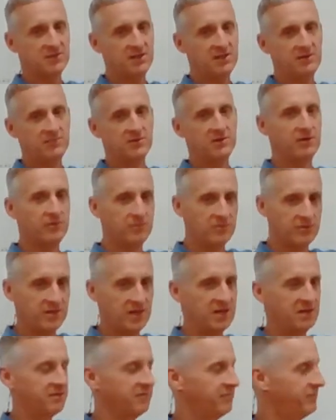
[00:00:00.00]
7 over
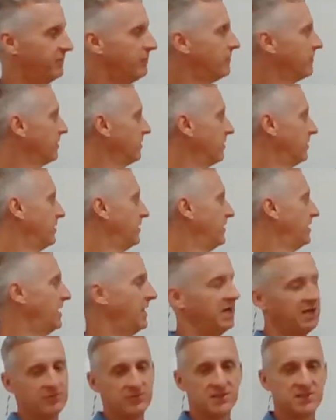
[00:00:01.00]
negative 4,
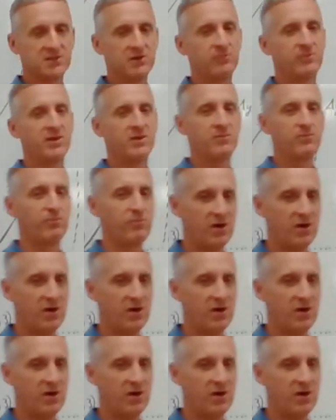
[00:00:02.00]
and it would still be